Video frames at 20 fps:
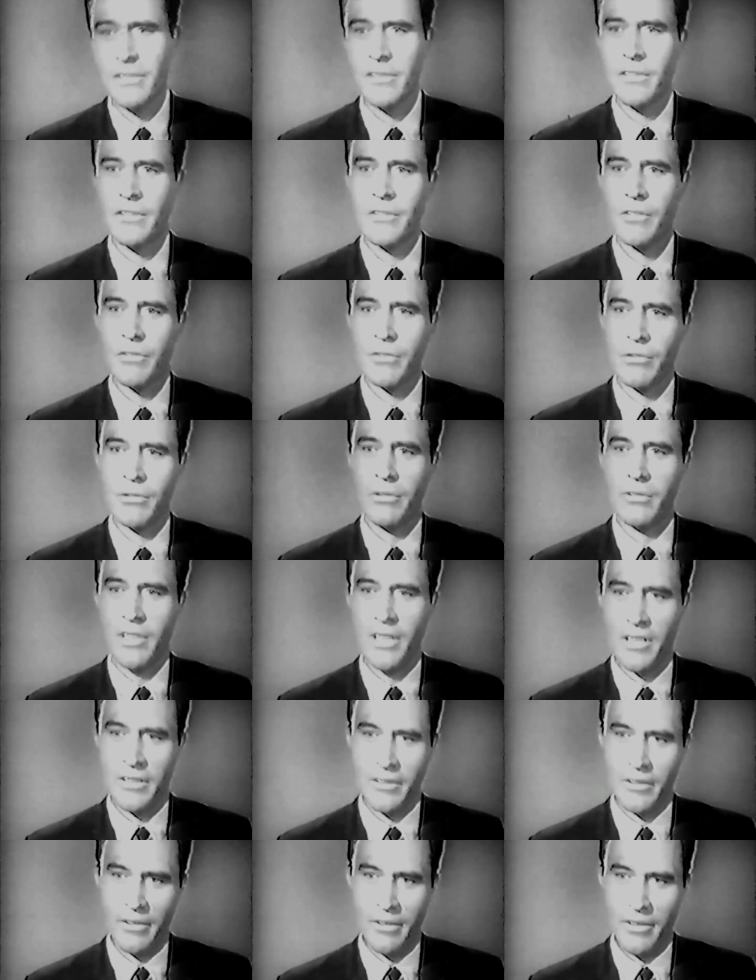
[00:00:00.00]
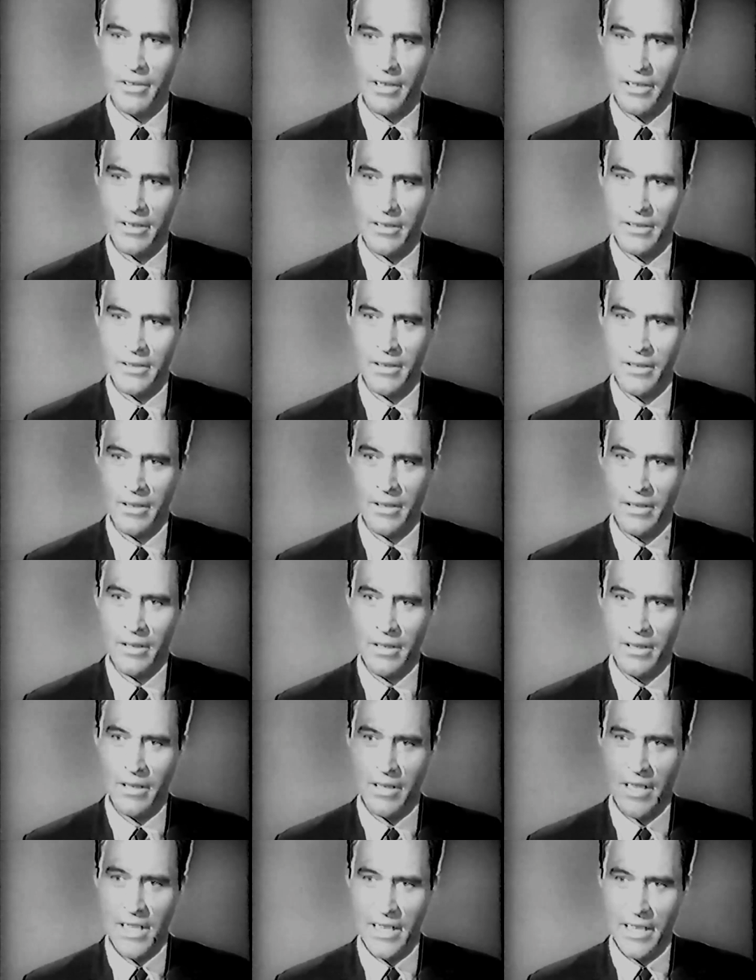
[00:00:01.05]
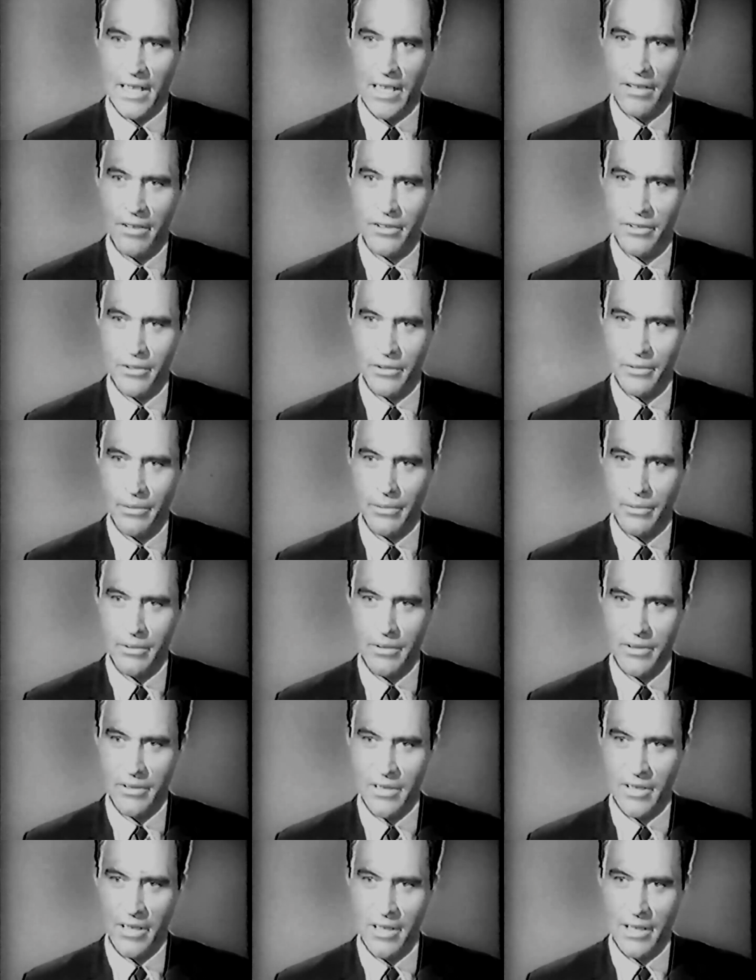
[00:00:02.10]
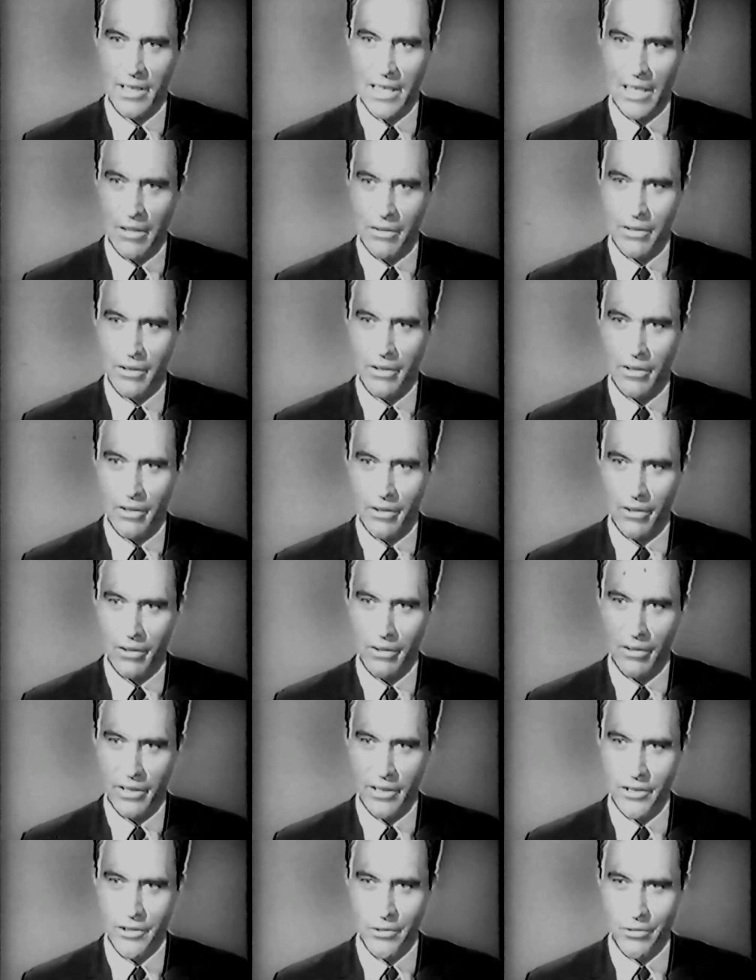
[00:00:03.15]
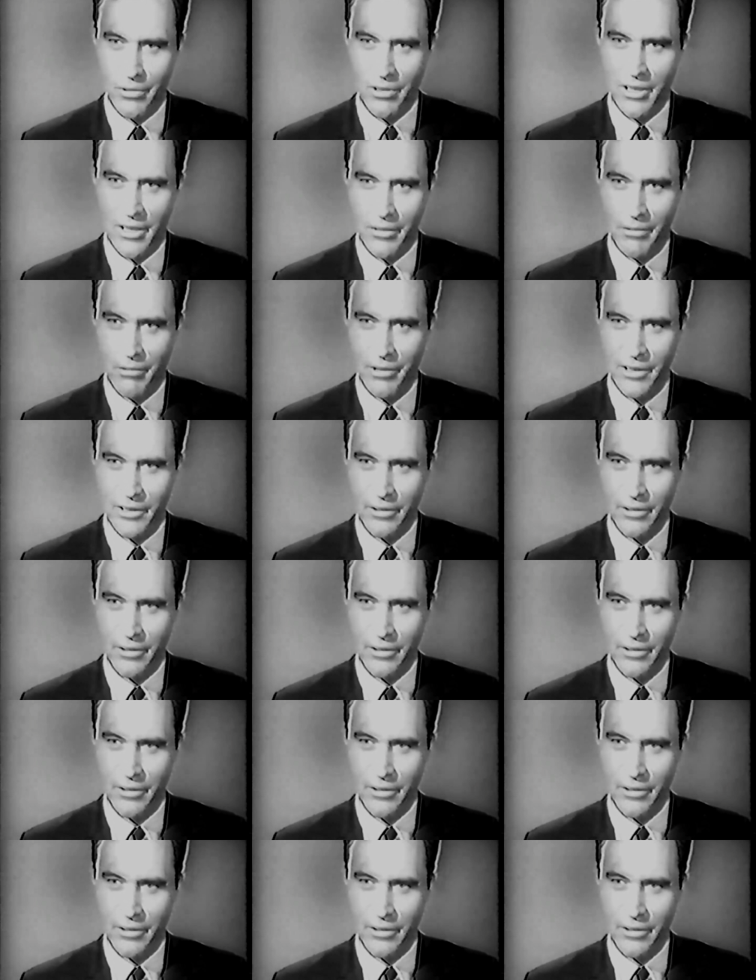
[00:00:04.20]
isn't it true, Doctor, that at high altitudes, alcohol hits you a lot